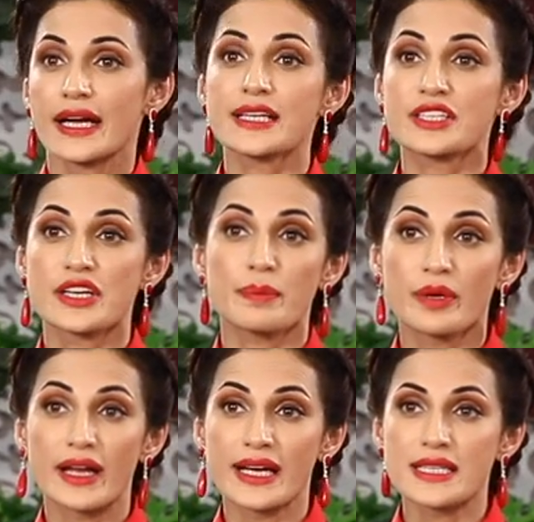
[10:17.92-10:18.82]
It
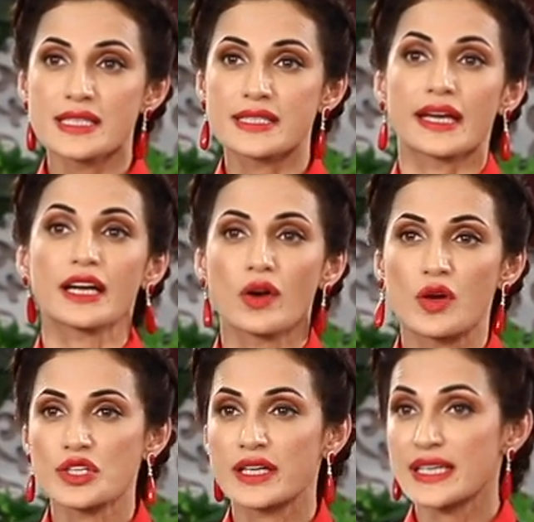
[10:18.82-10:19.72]
jeopardized the
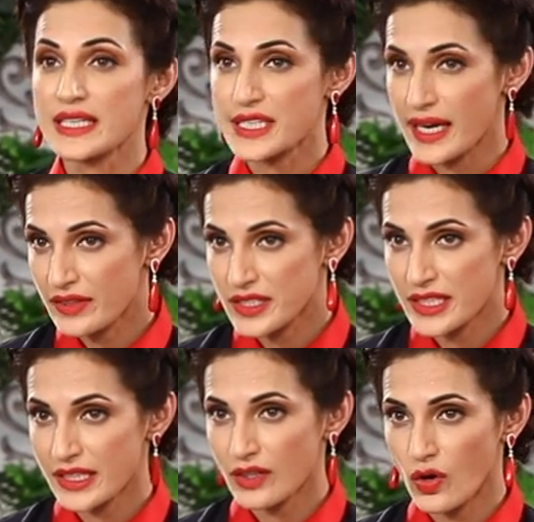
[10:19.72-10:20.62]
ecological
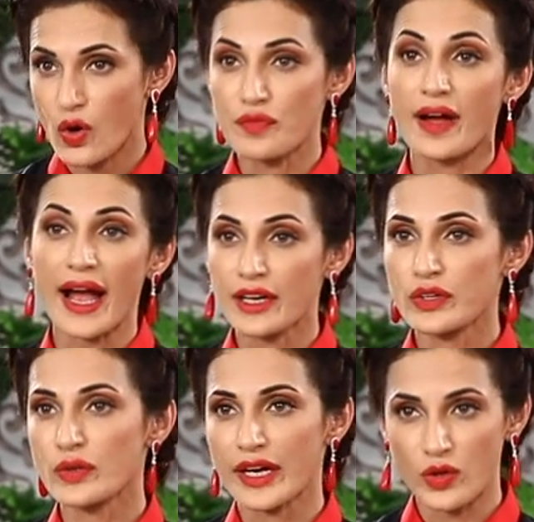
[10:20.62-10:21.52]
integrity of
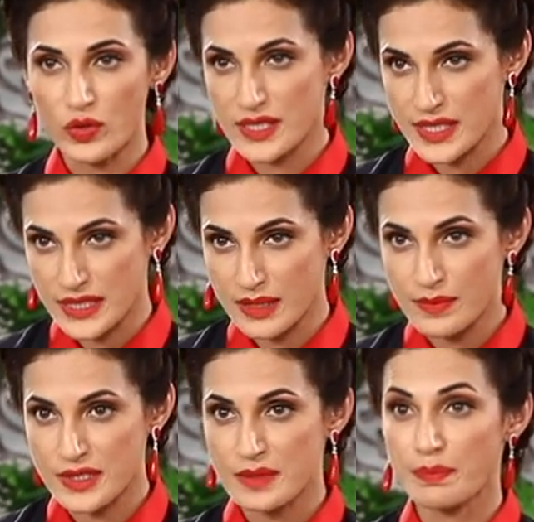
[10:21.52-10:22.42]

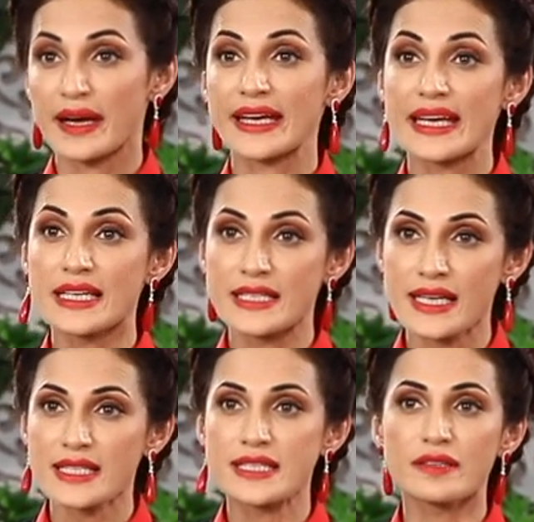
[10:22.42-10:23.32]
agro-ecosystems by
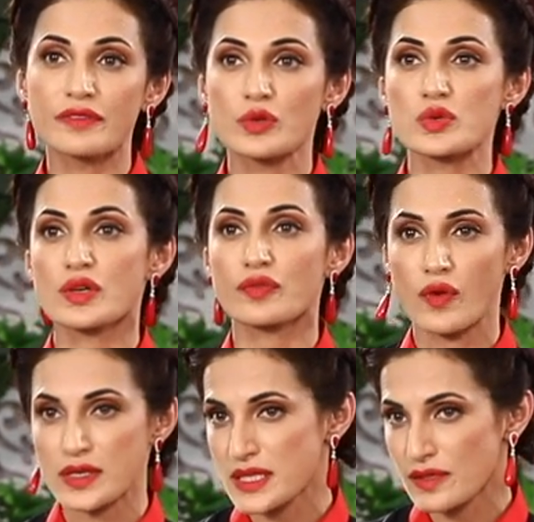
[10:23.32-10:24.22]
intensive use of
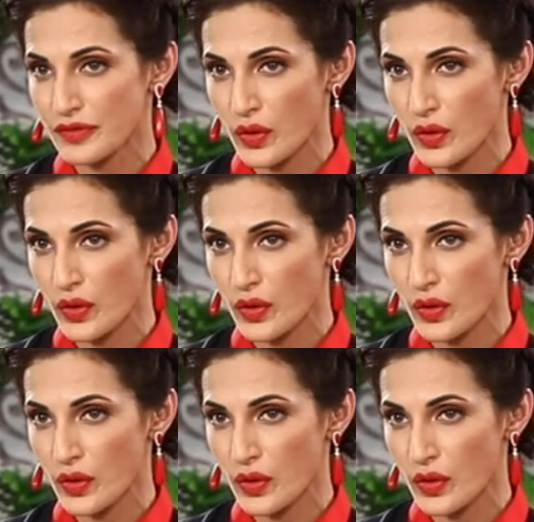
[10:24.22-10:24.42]
fossil